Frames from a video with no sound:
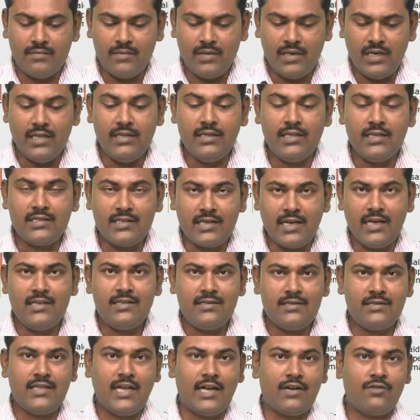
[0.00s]
In this case,
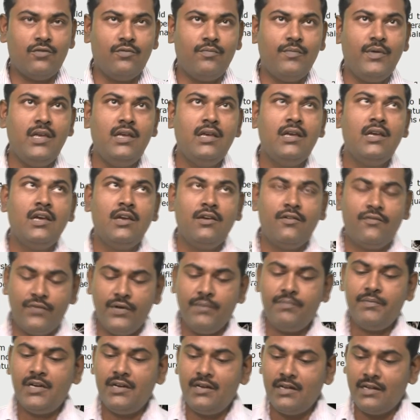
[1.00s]
that would be
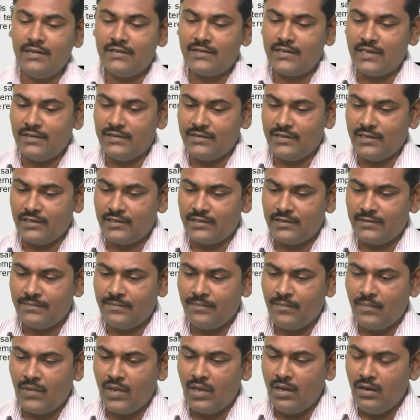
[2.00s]
50 degrees Celsius.
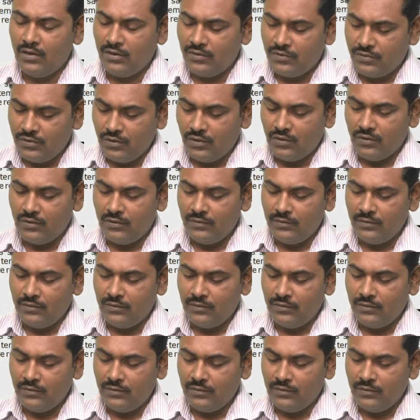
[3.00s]
So,